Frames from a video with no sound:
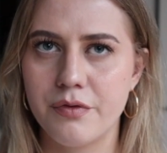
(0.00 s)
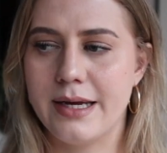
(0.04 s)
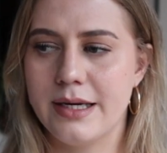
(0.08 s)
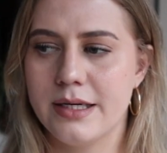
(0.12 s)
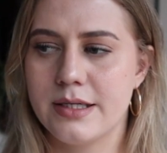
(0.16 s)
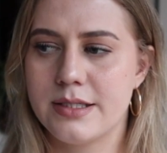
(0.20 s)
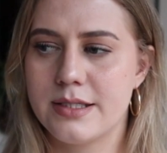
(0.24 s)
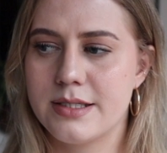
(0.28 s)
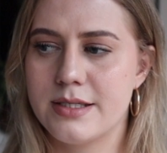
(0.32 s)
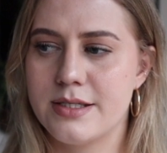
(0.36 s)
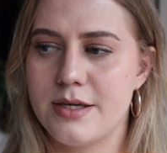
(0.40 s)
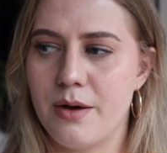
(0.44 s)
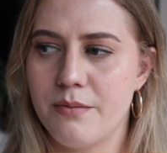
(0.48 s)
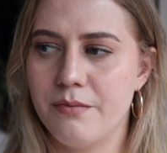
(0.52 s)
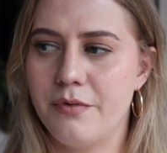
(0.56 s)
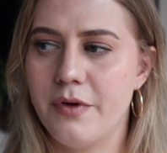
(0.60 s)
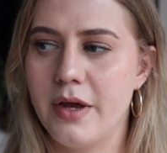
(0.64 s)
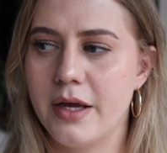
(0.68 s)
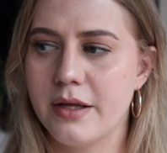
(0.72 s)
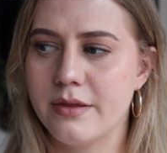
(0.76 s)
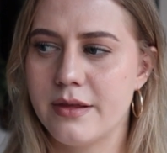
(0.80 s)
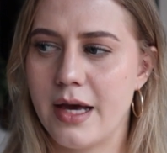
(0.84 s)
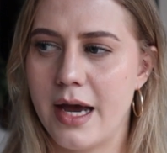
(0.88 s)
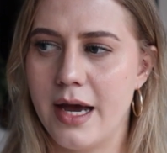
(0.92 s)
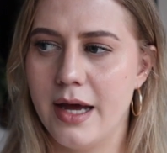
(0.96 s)
It's
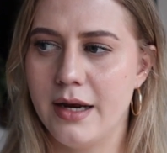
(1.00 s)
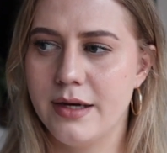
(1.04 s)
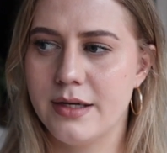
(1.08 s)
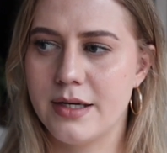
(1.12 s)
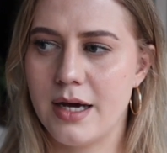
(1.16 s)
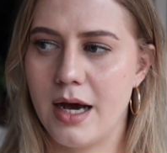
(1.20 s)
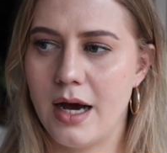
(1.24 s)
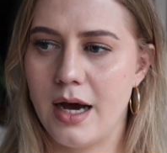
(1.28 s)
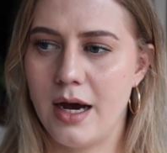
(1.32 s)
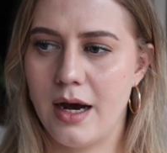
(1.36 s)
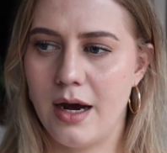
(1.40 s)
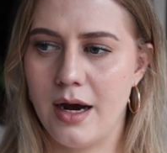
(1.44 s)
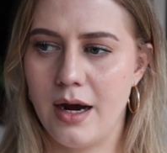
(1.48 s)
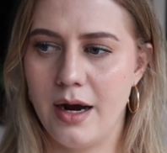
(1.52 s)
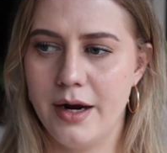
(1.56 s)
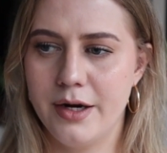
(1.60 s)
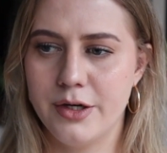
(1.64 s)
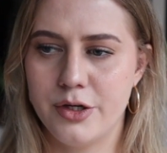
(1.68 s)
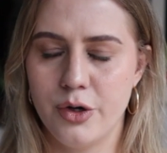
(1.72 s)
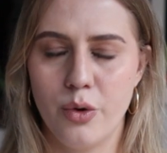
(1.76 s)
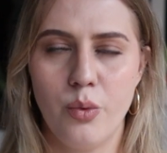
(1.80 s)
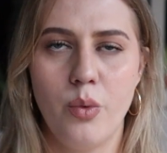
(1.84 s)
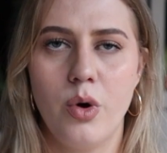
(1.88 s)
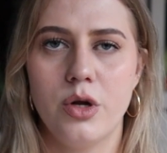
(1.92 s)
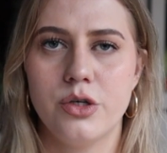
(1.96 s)
something that I
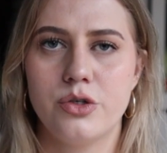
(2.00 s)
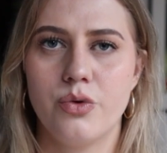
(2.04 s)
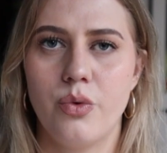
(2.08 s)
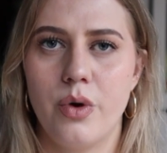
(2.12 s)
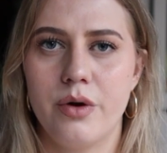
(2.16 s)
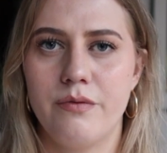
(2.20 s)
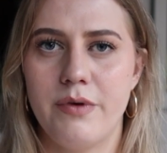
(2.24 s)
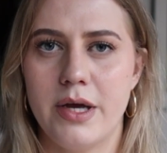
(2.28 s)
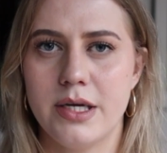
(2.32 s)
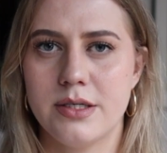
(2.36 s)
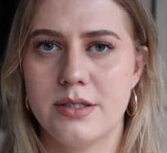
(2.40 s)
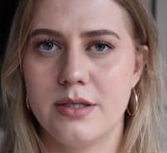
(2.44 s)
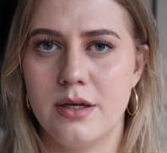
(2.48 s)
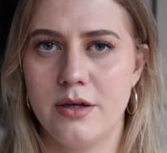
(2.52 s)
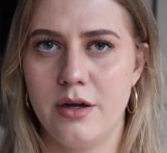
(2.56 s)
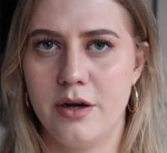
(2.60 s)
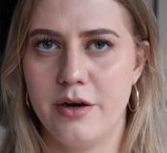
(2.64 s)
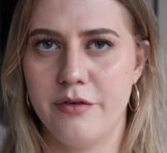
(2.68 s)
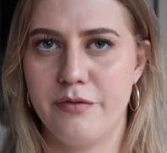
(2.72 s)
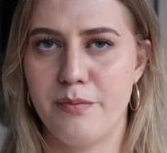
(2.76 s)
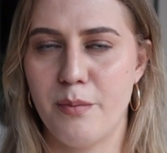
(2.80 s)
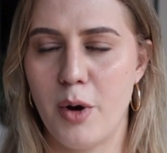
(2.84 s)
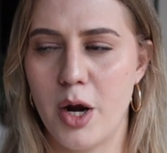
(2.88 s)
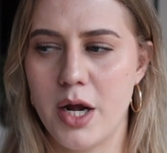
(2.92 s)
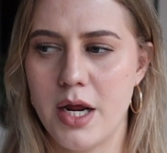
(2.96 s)
don't want to invest a lot
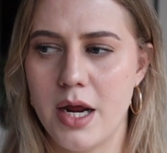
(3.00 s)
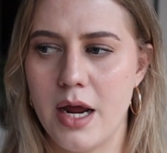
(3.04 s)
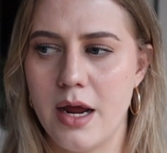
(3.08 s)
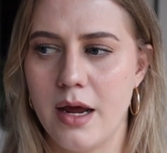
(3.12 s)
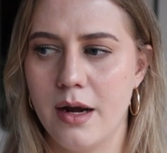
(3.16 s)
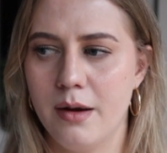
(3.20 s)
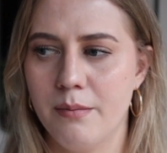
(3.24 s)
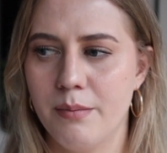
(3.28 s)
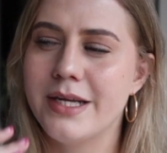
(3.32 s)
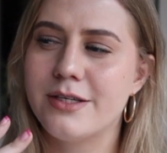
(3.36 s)
of money in.